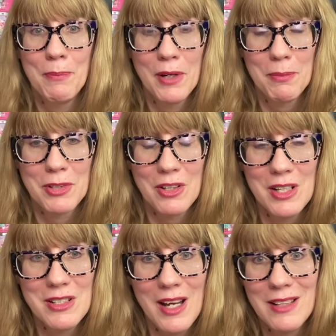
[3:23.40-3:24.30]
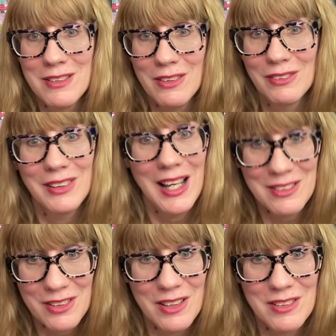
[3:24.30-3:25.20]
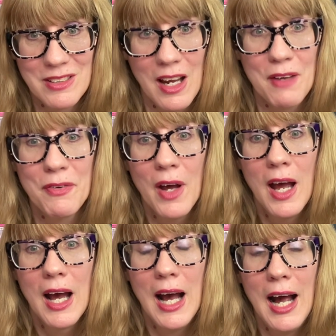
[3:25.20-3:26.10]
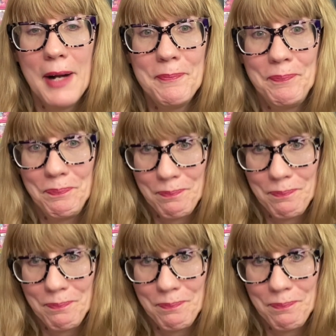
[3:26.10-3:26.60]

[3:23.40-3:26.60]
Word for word: put up a screenshot. So lots of good stuff um,